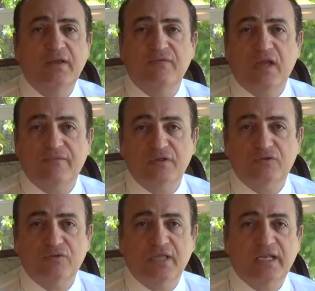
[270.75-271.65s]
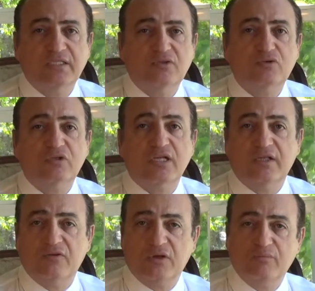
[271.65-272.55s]
If you have a tooth that has a root
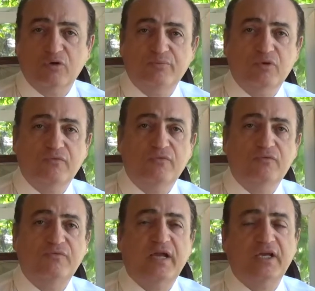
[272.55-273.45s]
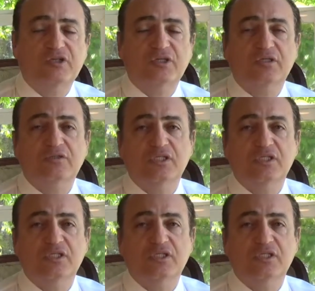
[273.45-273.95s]
canal, they are more prone for fracture.